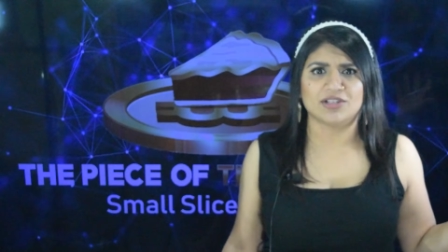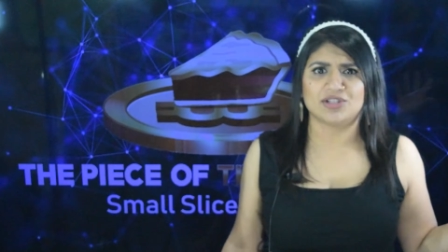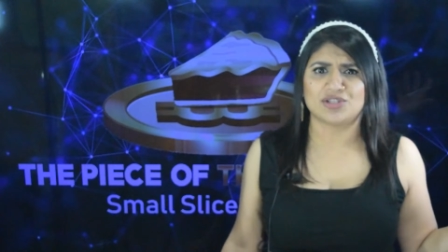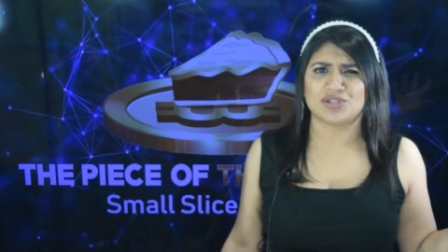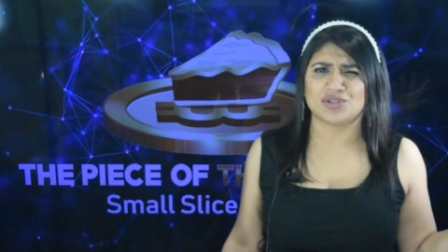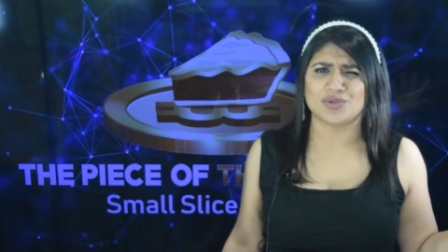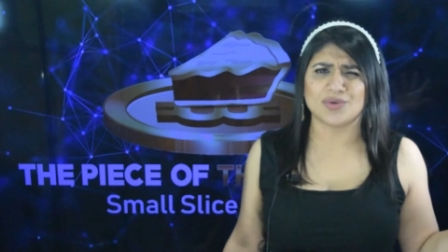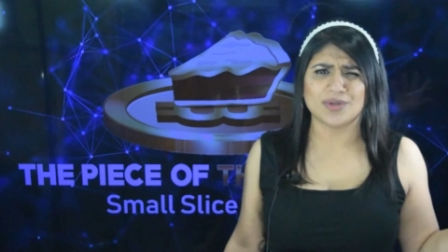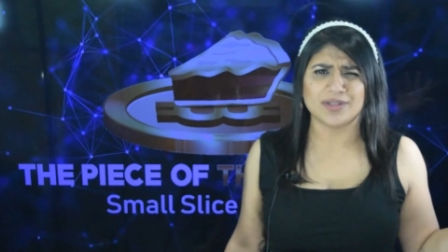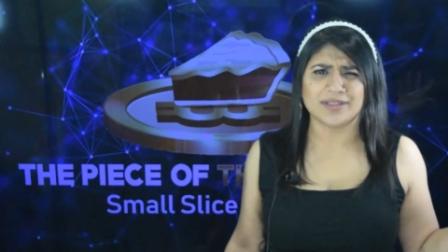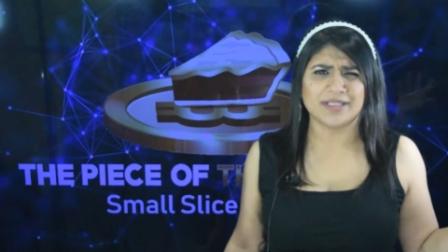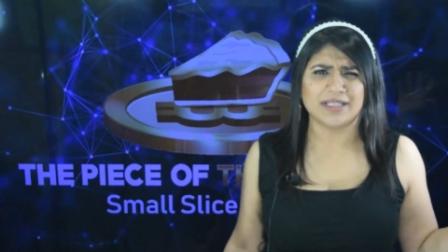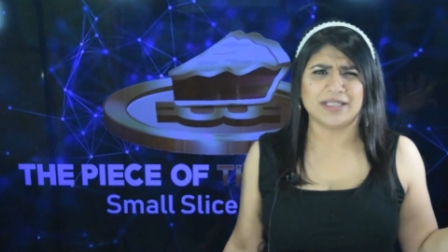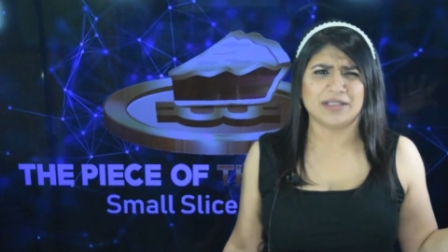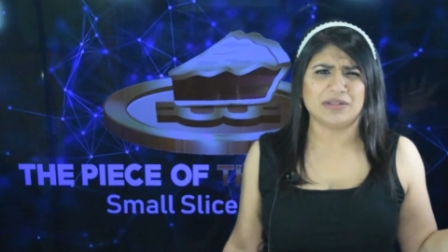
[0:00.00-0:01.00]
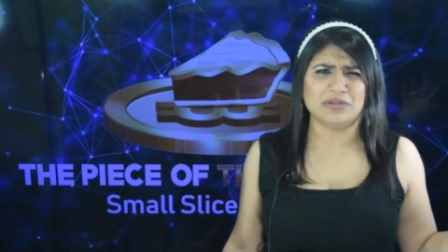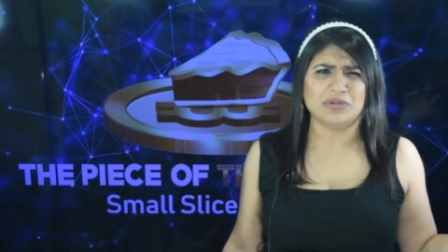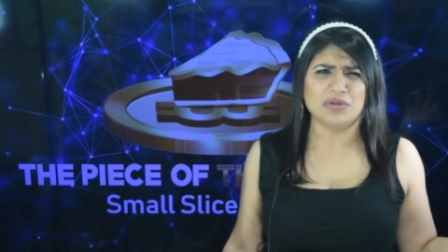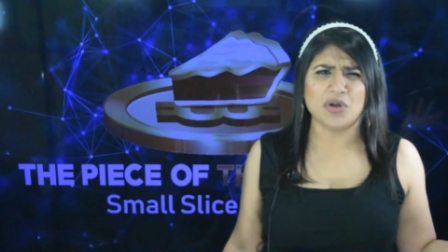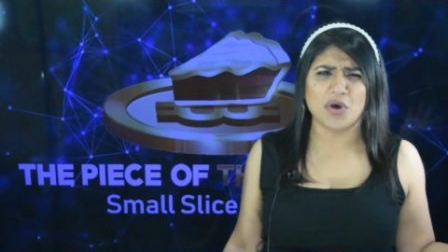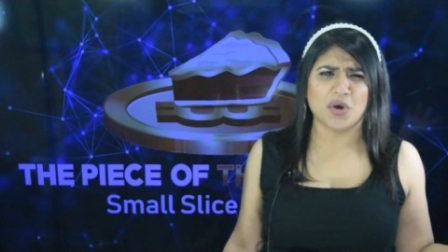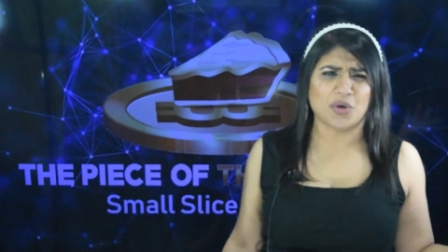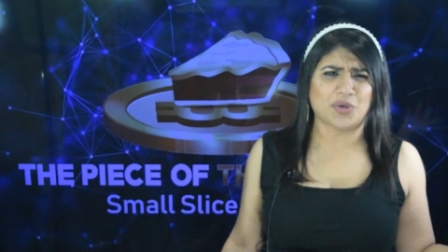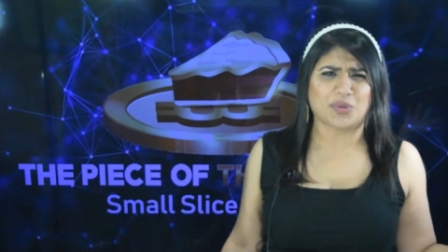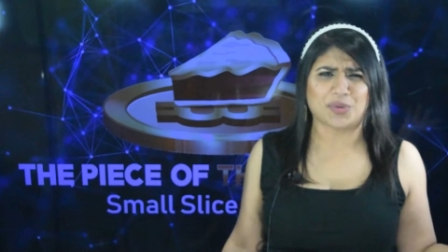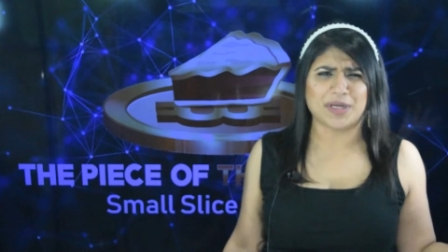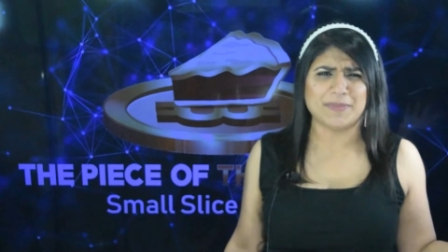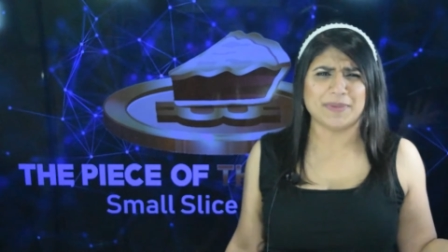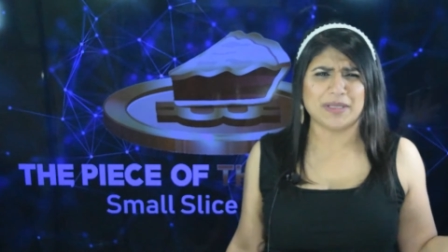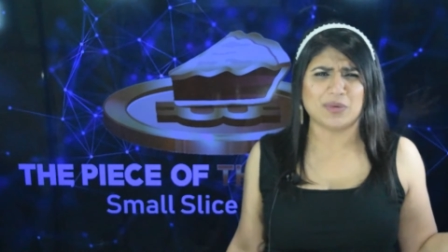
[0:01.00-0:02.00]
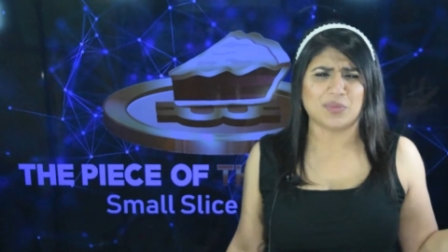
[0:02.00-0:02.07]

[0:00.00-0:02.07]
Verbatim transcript: Surely no creepy